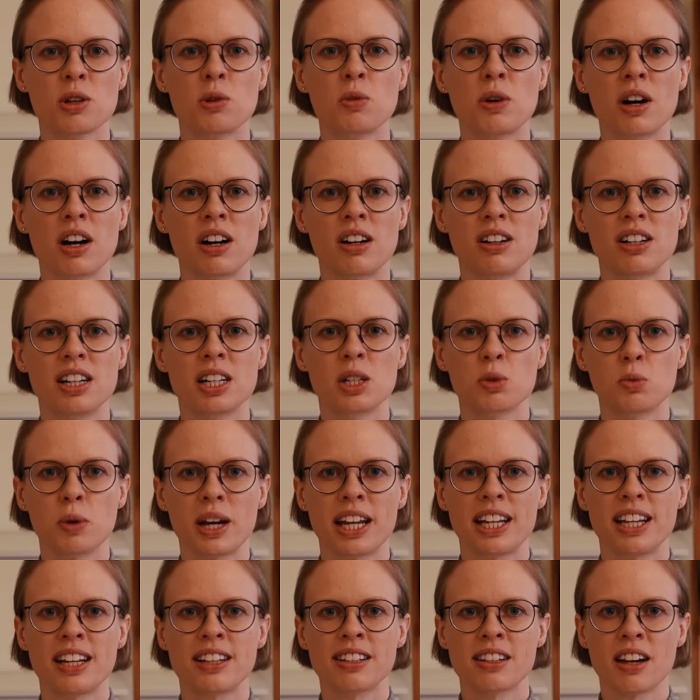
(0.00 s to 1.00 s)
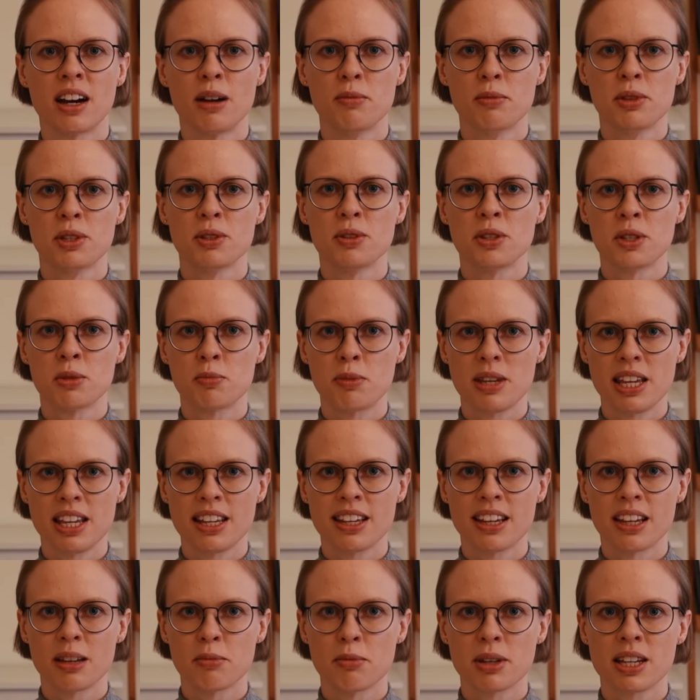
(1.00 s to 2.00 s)
so hard when it comes to
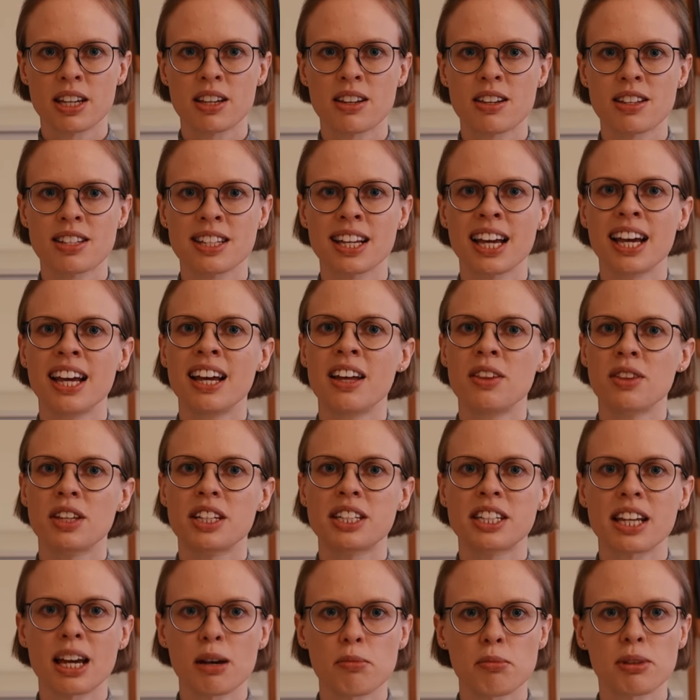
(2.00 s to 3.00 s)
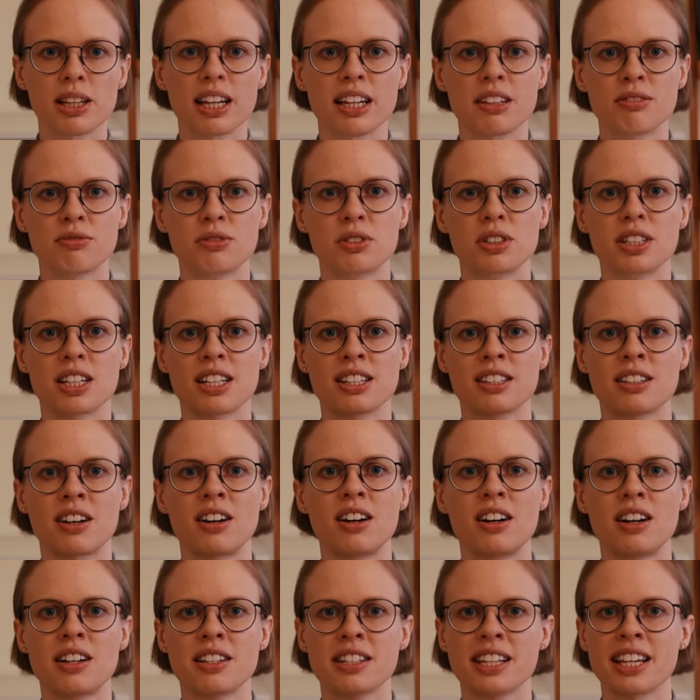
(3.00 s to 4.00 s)
speaking, because the template for this
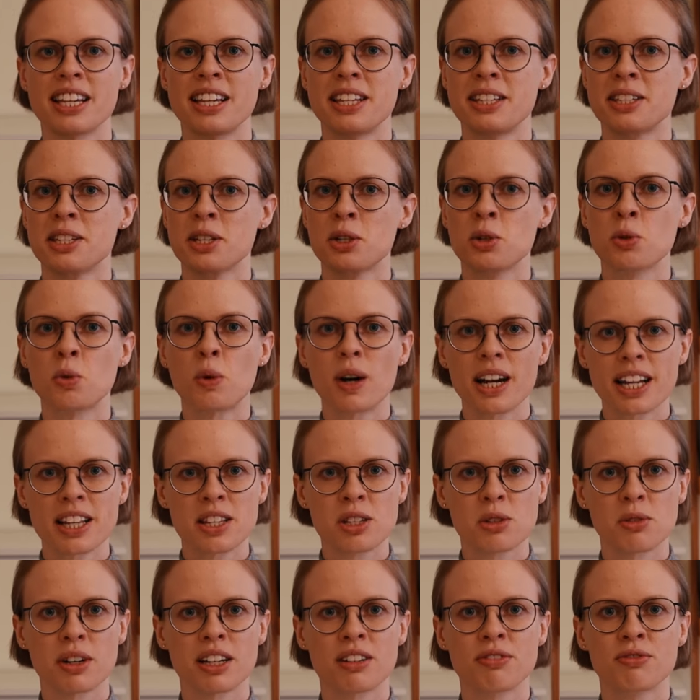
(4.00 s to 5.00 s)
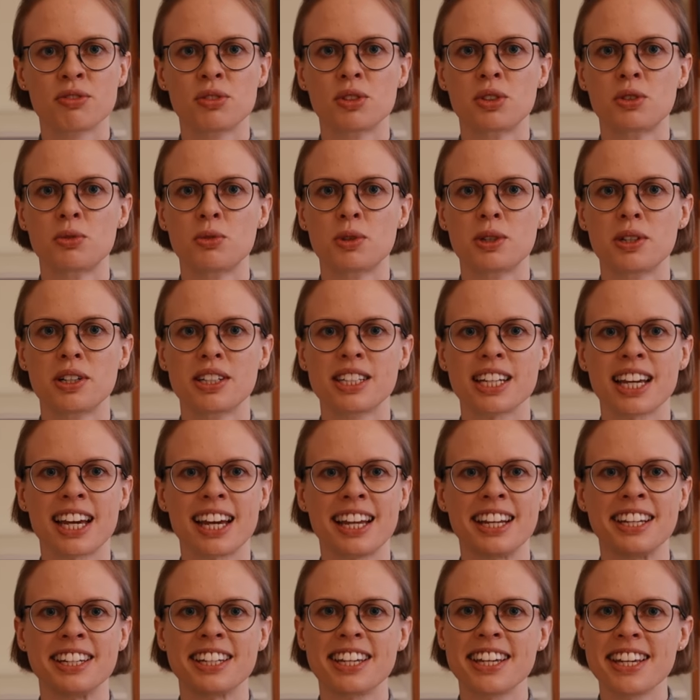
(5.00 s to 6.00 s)
task is quite straightforward
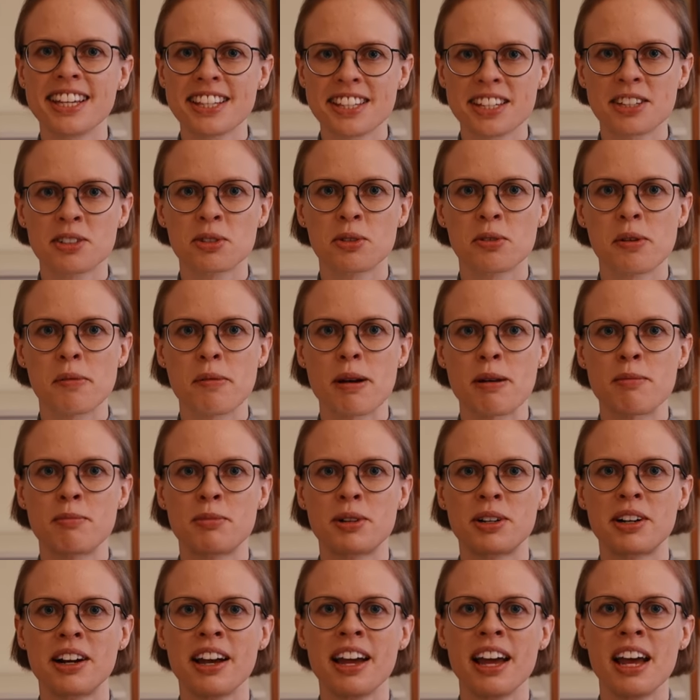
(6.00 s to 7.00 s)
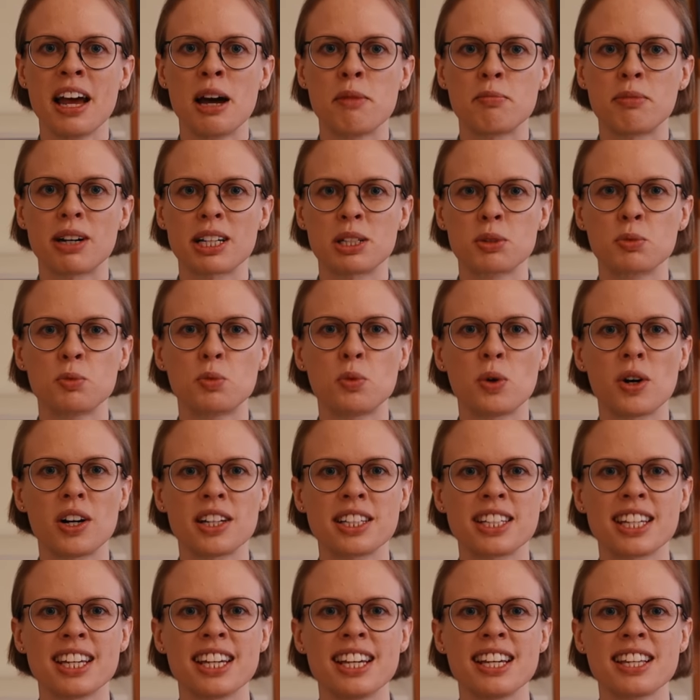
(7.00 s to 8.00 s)
and easy to remember. But
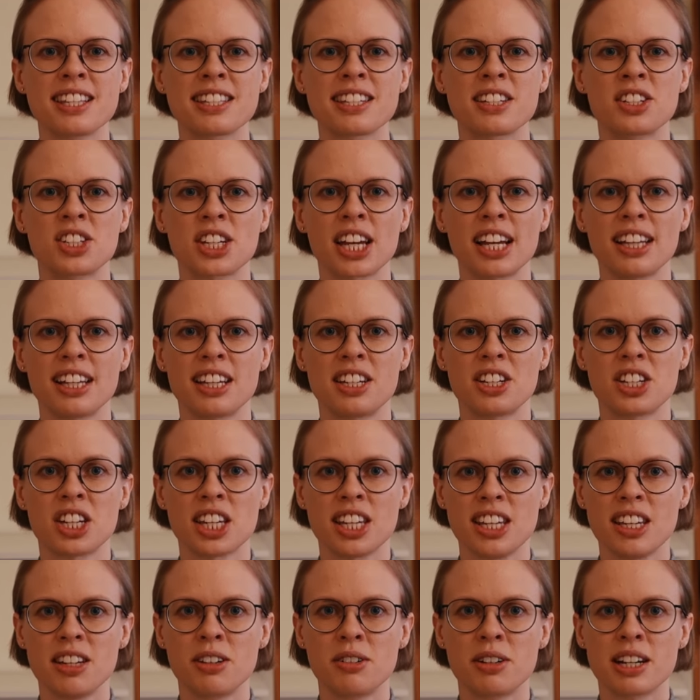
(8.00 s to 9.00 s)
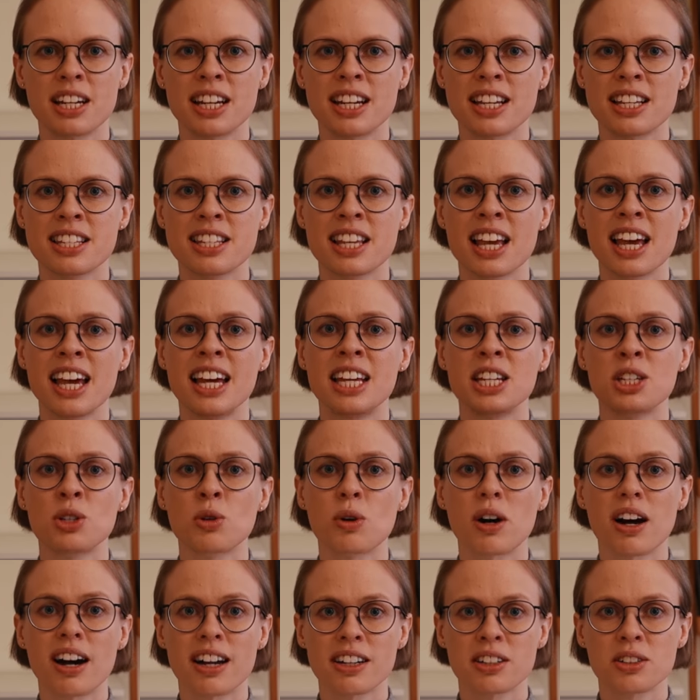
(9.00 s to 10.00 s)
what is a challenge here is
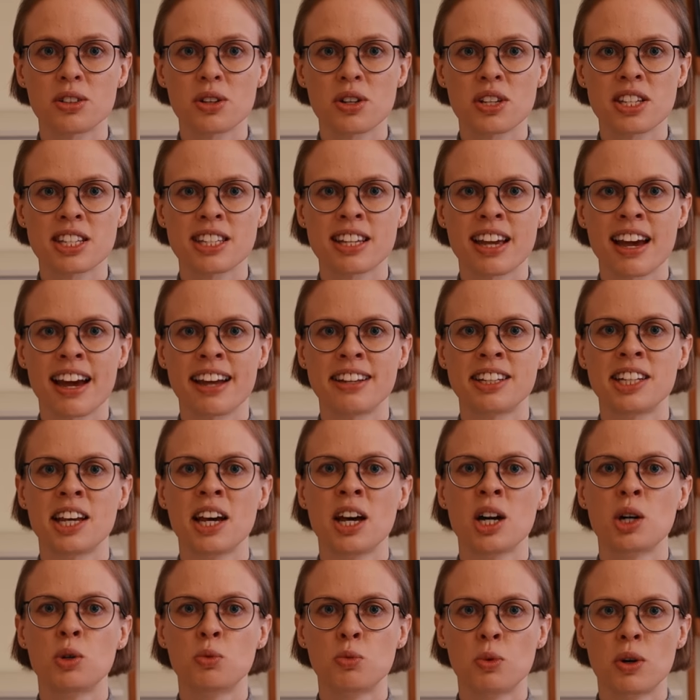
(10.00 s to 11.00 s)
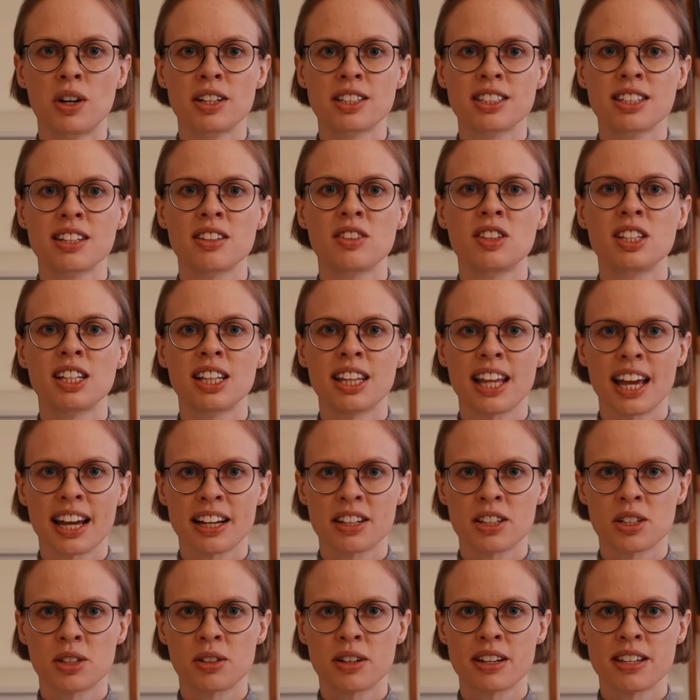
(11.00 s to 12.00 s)
to understand what the
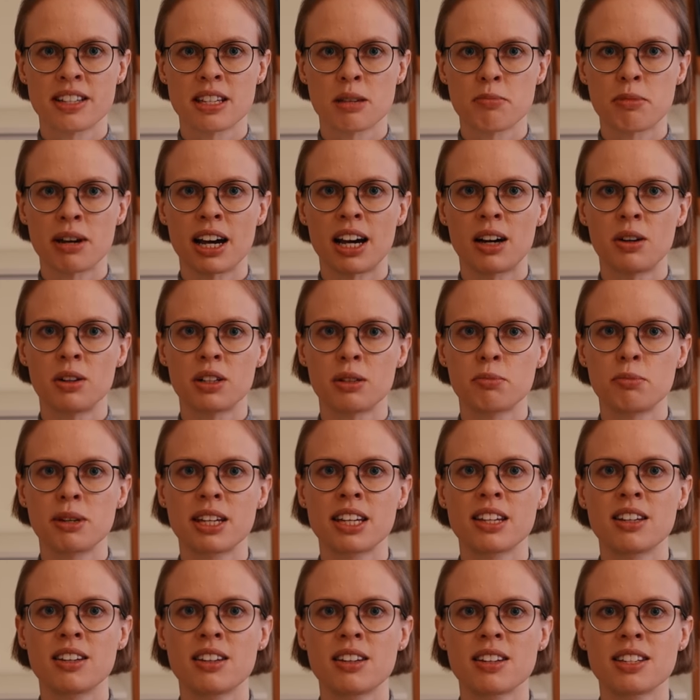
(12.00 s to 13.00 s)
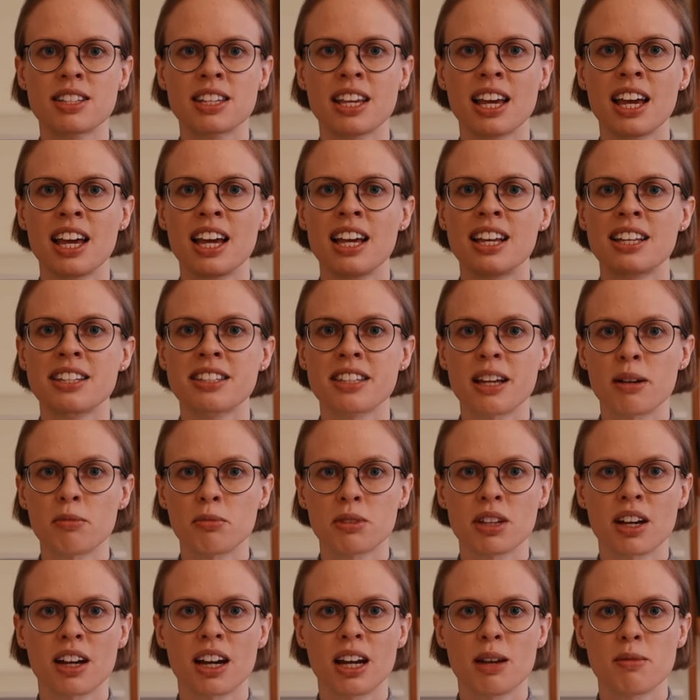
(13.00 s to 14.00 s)
lecture is about, because
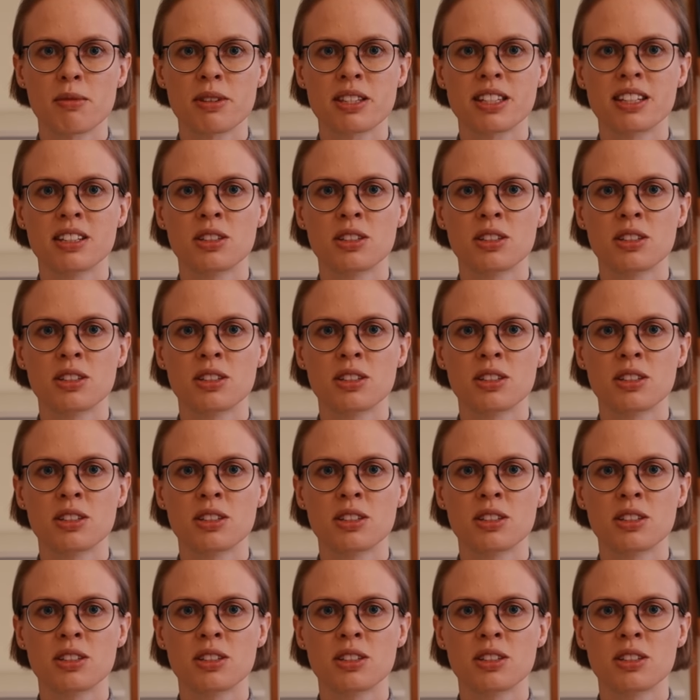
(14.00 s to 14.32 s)
sometimes